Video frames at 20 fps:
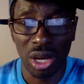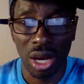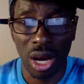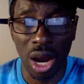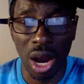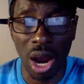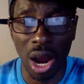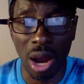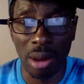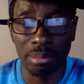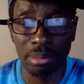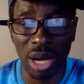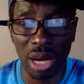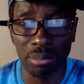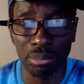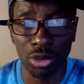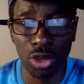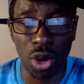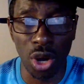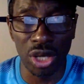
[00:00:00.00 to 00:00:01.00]

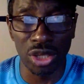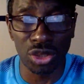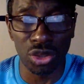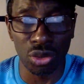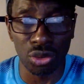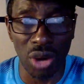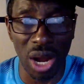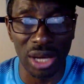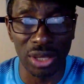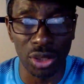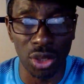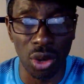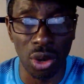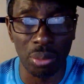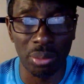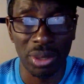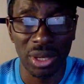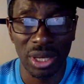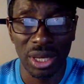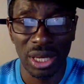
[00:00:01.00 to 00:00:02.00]
I'm going to round
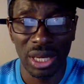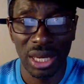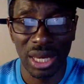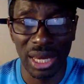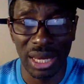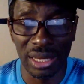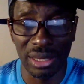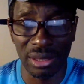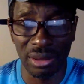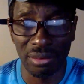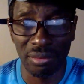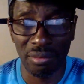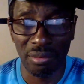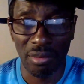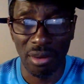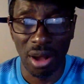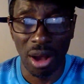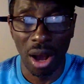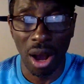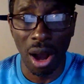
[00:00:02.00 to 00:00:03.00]
up in
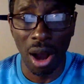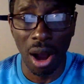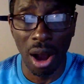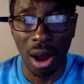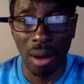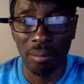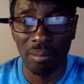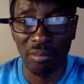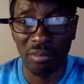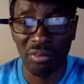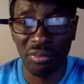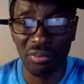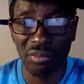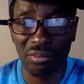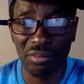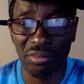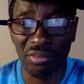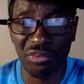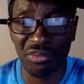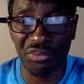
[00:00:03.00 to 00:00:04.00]

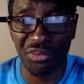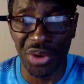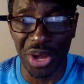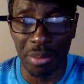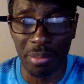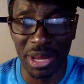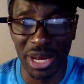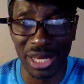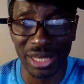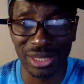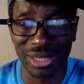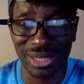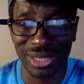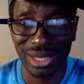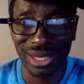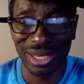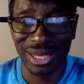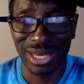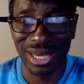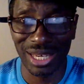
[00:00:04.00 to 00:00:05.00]
3 minutes.
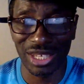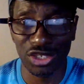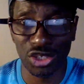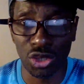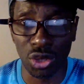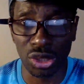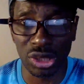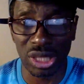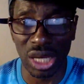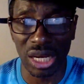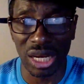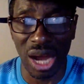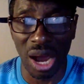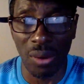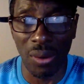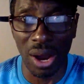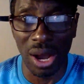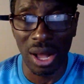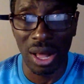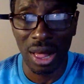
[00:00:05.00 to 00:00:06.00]
It's just an
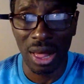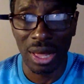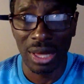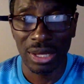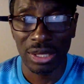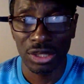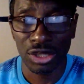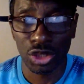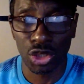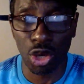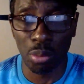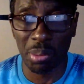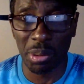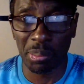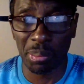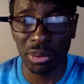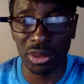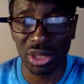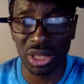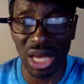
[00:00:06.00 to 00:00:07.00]
hour. Some
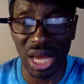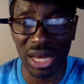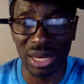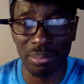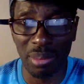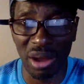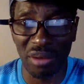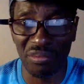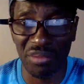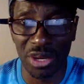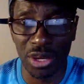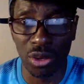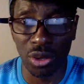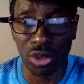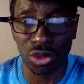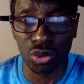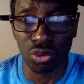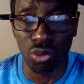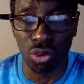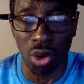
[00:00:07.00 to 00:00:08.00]
people said my video
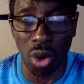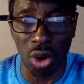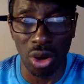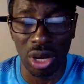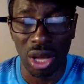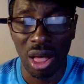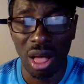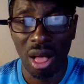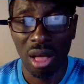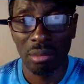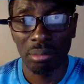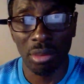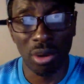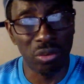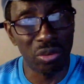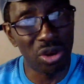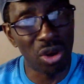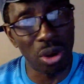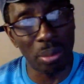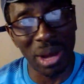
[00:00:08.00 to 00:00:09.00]
are too long,
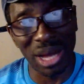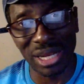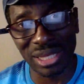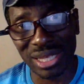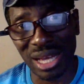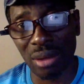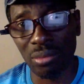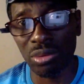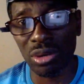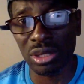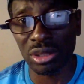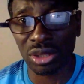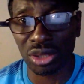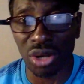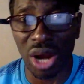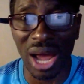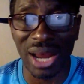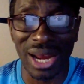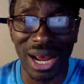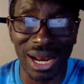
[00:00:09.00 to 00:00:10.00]
but by the time we
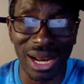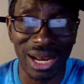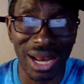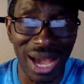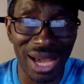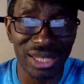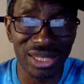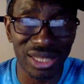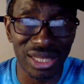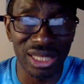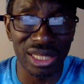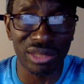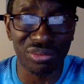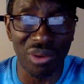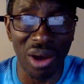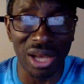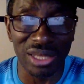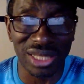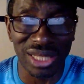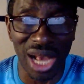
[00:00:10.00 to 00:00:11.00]
try and analyze things
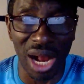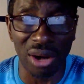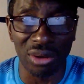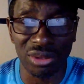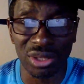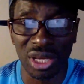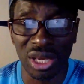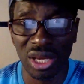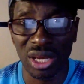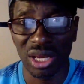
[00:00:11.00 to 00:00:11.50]
for ourselves,